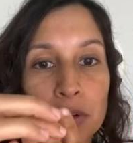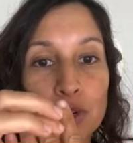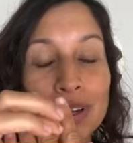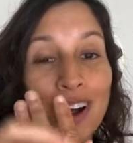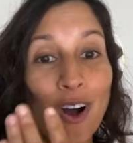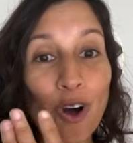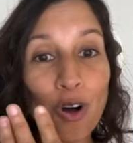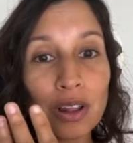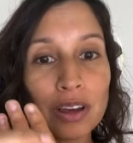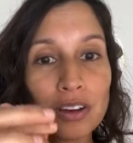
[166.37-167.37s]
between
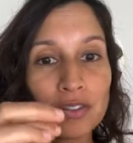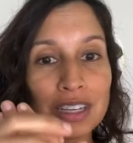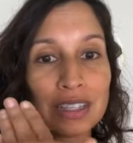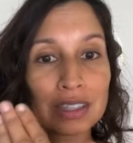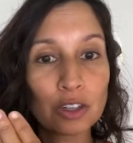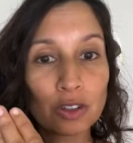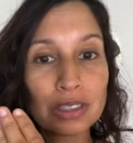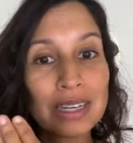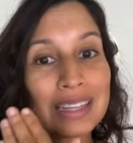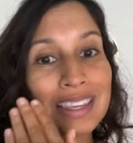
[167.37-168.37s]
all of these little
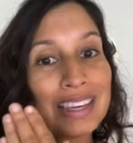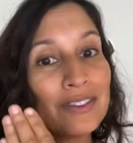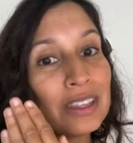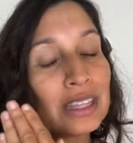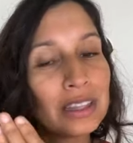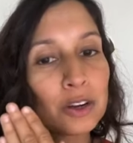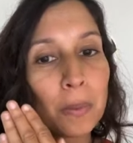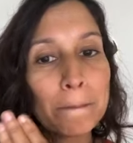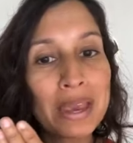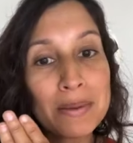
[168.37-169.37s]
teeth, even the
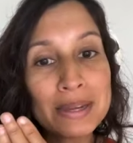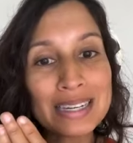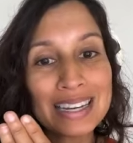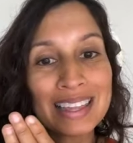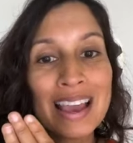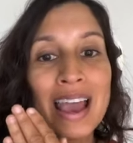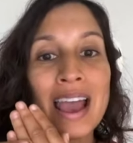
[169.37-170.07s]
little baby teeth.